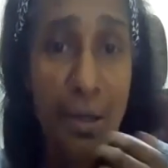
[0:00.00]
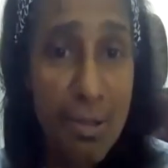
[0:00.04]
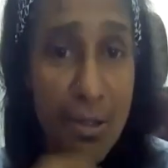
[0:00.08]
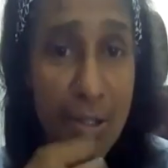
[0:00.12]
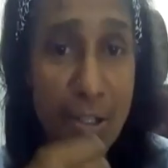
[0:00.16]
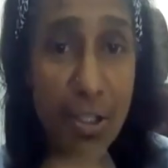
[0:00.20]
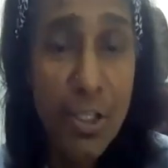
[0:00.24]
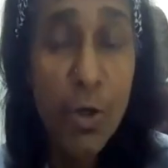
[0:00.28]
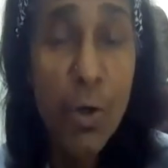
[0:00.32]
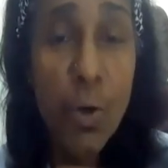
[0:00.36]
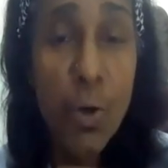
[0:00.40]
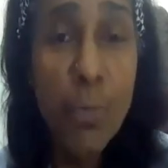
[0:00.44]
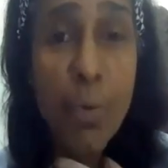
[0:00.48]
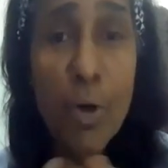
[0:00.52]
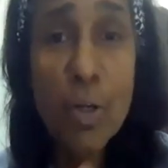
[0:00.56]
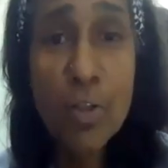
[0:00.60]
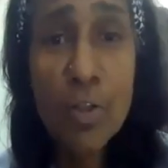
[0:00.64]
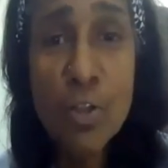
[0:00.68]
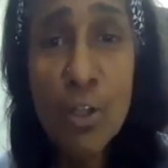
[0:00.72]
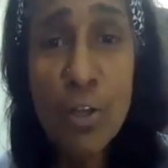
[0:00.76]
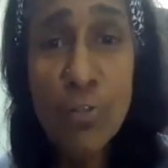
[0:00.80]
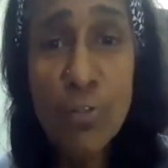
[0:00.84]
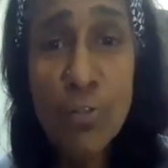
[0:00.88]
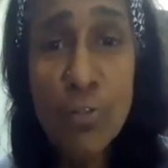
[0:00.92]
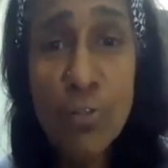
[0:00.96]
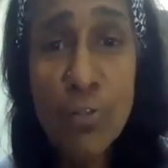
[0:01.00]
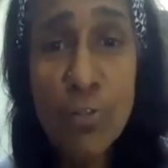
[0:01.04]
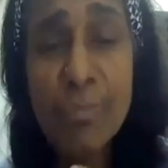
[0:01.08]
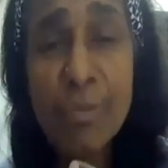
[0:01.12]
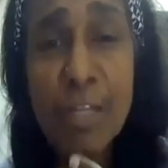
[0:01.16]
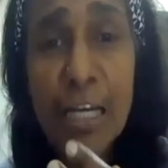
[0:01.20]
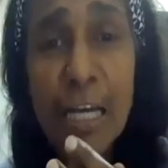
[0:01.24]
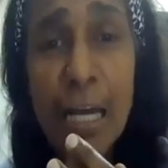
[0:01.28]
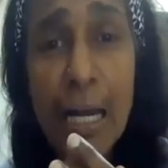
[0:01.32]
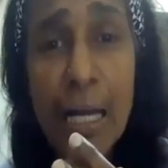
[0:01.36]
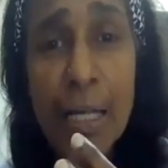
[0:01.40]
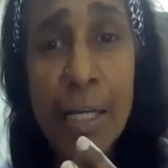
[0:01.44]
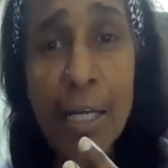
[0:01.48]
So most of them,
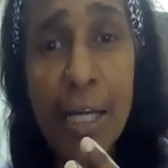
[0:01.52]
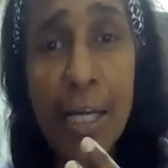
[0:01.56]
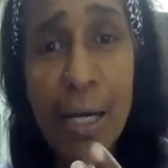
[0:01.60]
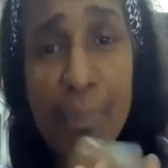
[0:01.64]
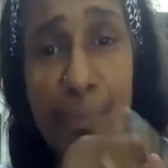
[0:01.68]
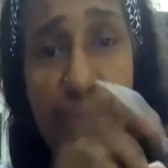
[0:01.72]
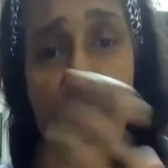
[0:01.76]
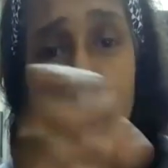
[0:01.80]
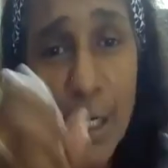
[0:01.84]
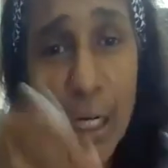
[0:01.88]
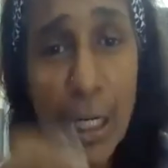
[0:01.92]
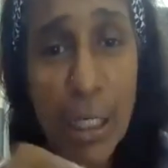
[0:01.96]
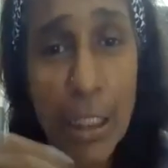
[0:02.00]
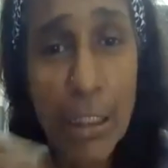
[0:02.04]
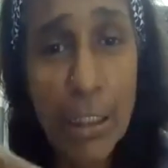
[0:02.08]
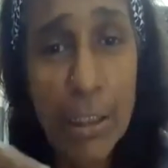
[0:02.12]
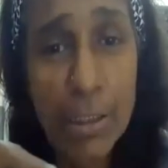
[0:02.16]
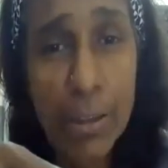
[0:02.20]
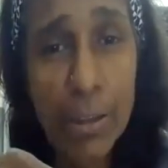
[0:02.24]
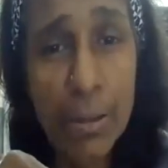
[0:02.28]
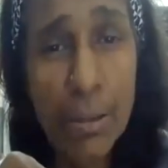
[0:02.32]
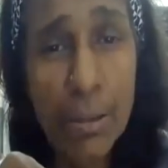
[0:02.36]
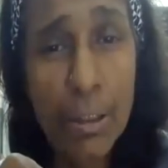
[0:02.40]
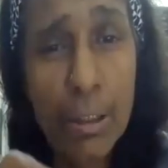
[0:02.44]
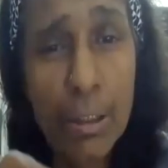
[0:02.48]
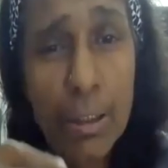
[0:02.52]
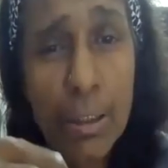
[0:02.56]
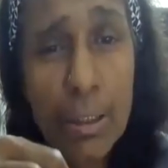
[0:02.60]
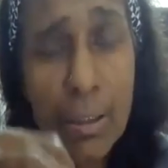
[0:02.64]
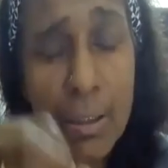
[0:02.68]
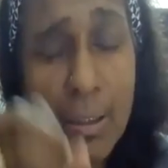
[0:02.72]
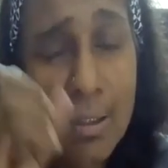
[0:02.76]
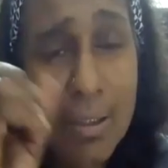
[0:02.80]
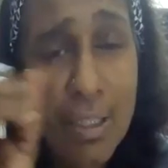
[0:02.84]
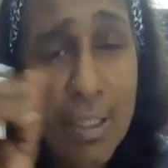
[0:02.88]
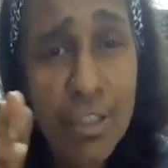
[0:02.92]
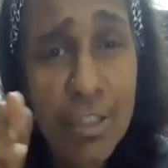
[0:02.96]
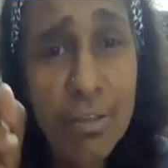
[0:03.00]
they end up,
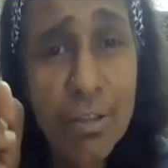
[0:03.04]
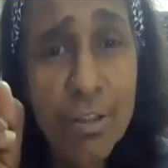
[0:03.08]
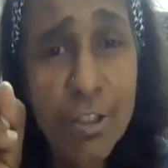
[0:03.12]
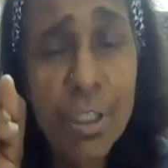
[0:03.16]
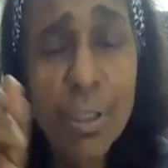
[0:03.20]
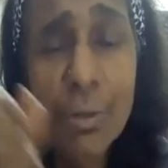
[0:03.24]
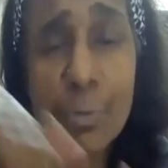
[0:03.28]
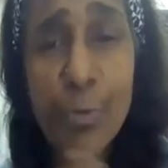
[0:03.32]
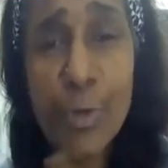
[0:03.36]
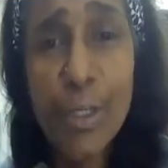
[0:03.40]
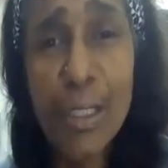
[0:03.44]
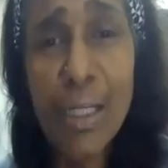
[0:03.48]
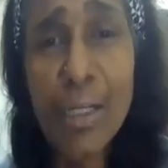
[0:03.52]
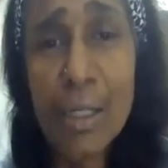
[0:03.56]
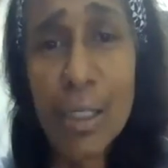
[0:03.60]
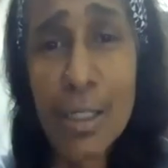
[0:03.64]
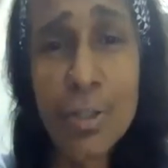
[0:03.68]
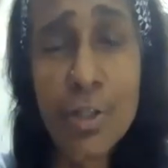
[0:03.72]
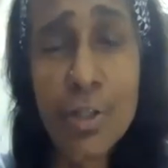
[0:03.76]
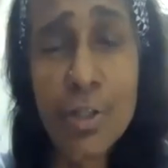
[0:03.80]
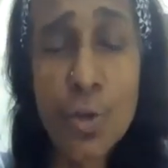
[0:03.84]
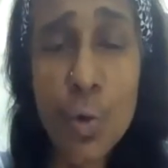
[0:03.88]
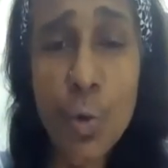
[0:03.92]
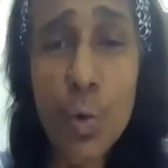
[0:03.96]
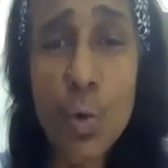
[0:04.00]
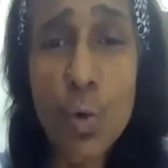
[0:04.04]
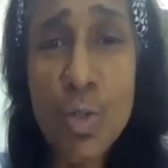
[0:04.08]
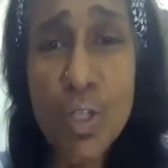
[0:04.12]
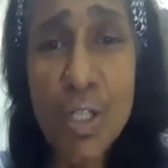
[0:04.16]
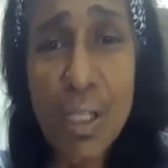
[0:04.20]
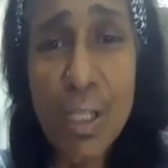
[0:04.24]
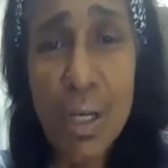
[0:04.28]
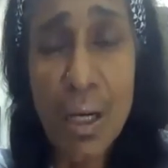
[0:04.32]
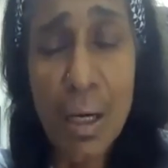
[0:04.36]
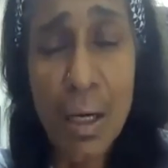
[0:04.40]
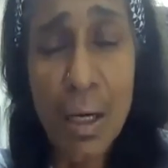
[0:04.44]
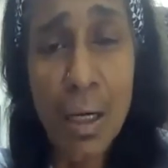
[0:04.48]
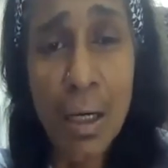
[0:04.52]
children in the schools,
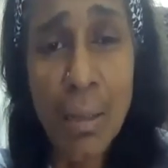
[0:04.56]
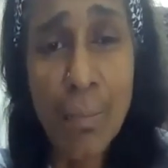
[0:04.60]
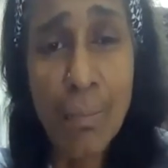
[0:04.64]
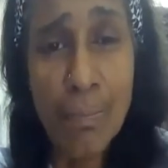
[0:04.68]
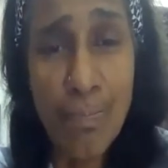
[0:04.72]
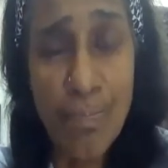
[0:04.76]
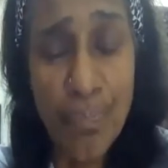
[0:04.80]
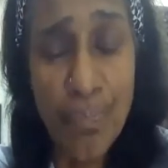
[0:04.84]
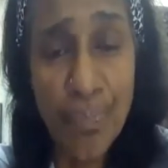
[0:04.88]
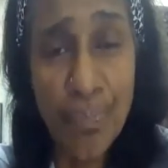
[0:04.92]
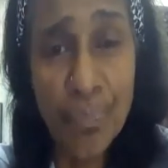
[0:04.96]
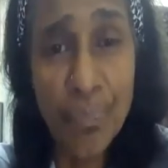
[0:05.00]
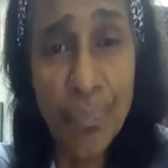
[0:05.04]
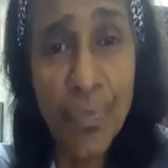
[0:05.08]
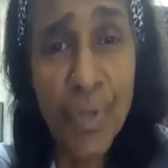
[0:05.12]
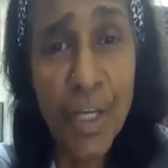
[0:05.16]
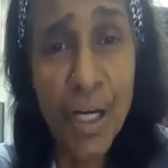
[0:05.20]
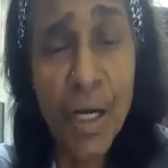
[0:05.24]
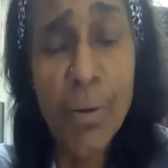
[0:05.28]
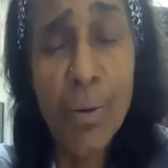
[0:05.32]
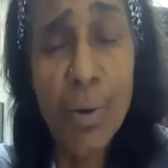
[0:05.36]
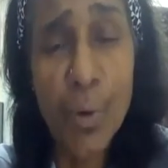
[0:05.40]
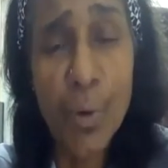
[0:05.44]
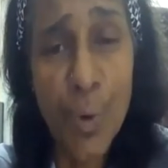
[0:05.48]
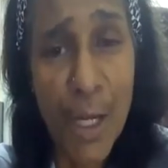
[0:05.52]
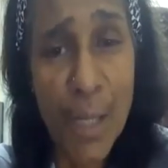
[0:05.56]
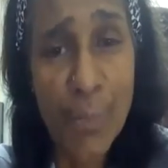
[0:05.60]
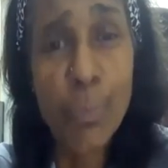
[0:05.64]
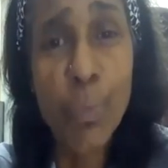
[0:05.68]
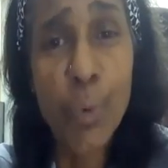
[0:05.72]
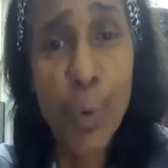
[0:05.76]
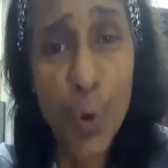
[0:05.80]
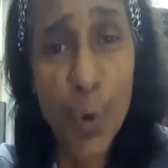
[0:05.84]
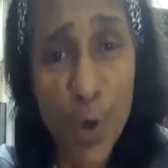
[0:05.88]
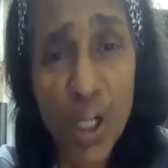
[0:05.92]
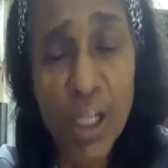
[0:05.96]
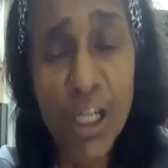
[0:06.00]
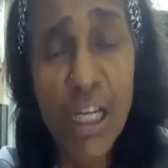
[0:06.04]
they are quite
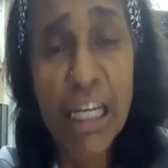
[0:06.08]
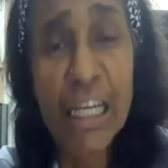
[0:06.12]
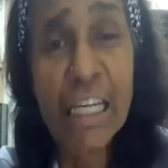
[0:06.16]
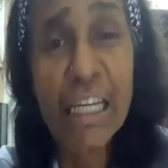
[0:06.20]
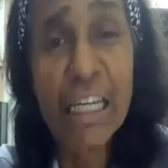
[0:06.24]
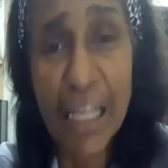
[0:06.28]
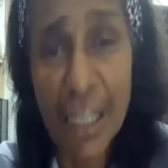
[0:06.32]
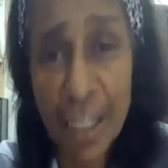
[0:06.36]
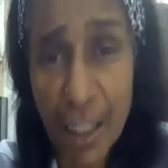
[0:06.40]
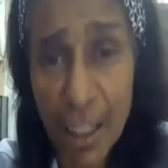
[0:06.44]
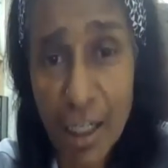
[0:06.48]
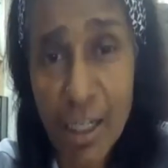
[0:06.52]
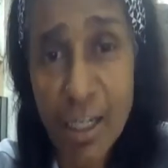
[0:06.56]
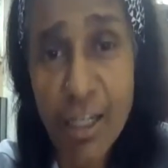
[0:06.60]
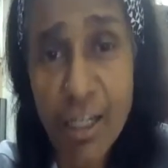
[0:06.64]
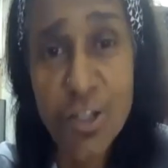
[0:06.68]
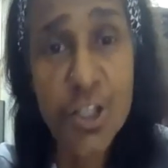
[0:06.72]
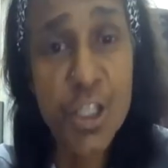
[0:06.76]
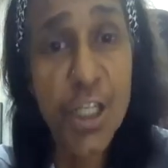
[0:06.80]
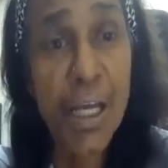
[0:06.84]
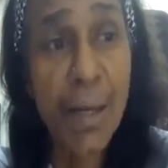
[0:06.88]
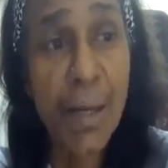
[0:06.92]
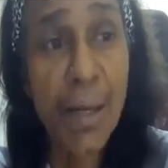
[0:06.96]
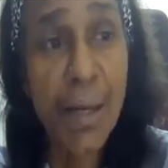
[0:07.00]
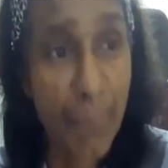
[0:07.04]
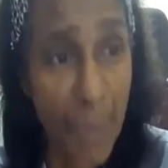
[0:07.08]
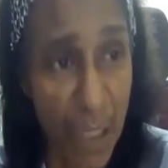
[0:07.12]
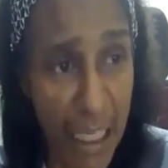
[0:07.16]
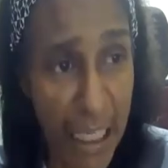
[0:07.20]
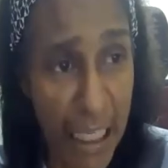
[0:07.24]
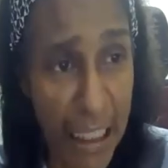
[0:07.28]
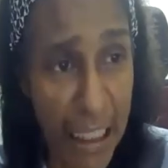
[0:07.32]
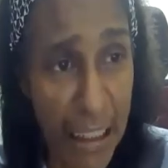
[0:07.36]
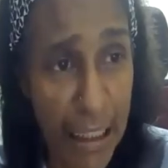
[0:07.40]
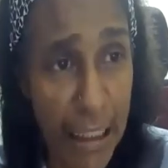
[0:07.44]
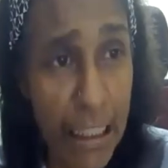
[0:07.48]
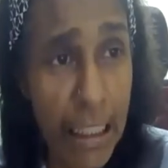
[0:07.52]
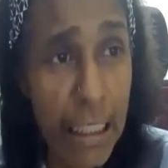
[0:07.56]
poor in English and
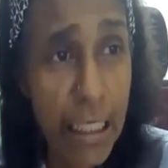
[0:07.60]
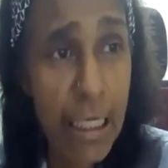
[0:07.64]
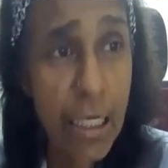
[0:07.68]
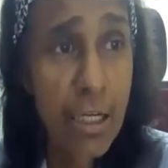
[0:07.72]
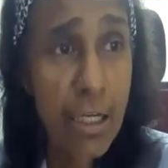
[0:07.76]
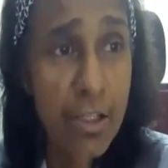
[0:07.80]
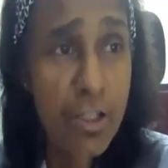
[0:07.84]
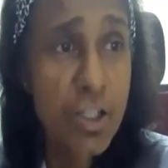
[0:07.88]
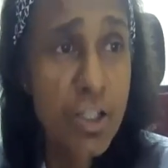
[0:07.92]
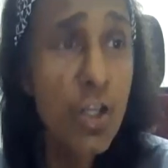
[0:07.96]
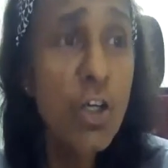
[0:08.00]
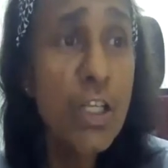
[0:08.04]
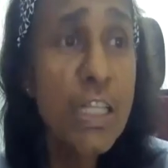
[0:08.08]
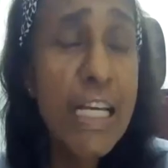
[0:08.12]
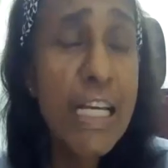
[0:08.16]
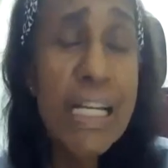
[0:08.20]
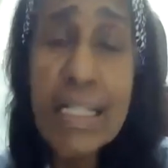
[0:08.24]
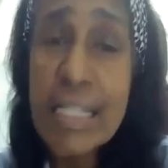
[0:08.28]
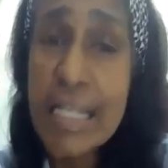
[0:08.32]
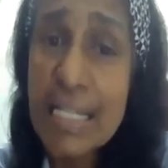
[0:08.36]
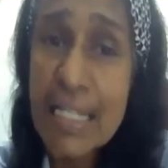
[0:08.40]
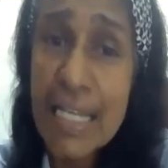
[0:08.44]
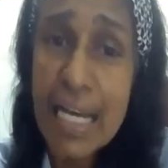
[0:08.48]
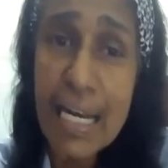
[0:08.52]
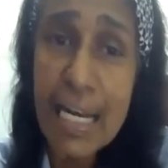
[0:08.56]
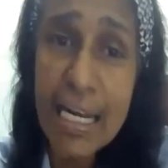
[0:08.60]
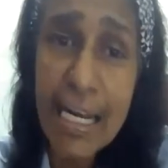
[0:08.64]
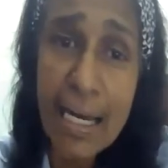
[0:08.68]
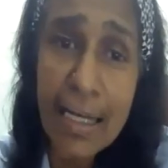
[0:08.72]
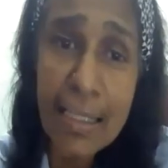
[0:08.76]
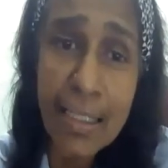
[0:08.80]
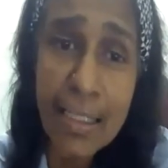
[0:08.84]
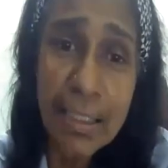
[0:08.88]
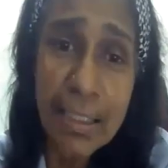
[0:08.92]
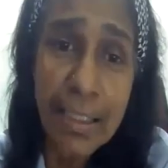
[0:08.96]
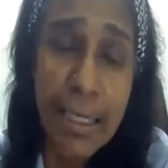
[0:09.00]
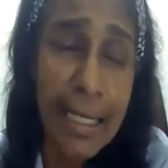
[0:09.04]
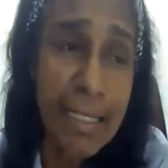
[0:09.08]
Malay. So this is
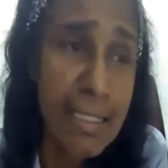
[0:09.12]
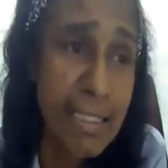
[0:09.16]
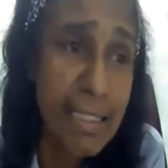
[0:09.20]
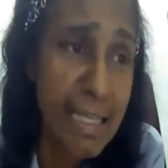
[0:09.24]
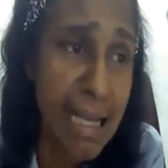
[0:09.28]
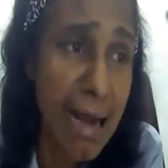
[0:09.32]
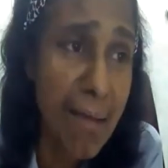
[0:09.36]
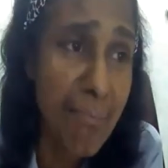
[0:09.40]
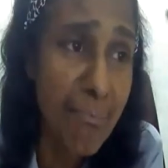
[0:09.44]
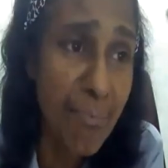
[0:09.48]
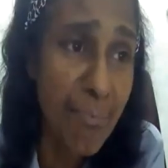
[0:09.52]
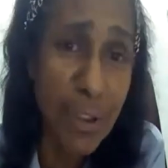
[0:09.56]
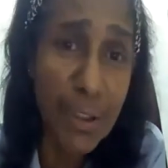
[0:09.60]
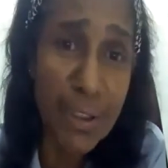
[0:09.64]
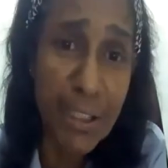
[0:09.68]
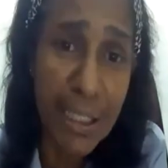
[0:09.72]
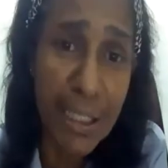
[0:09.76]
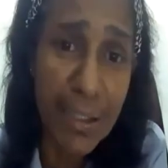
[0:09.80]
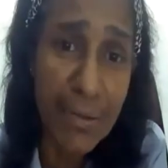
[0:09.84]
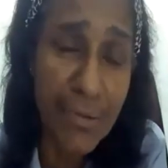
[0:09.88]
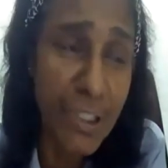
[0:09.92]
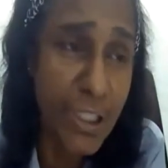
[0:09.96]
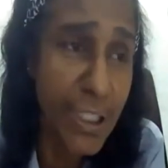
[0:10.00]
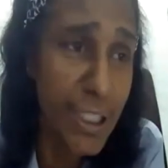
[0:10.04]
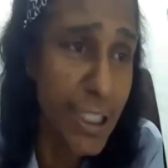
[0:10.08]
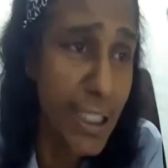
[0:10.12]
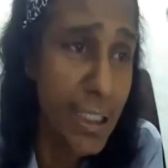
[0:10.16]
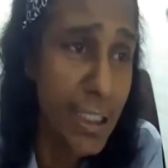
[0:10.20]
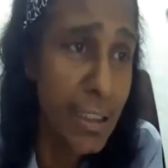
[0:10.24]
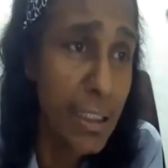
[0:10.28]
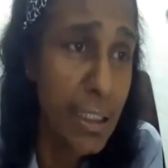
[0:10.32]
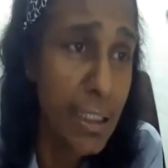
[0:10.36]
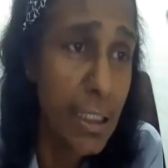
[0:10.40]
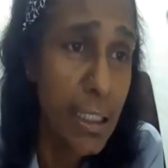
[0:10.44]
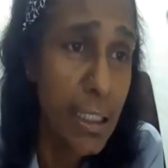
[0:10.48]
another example that we did.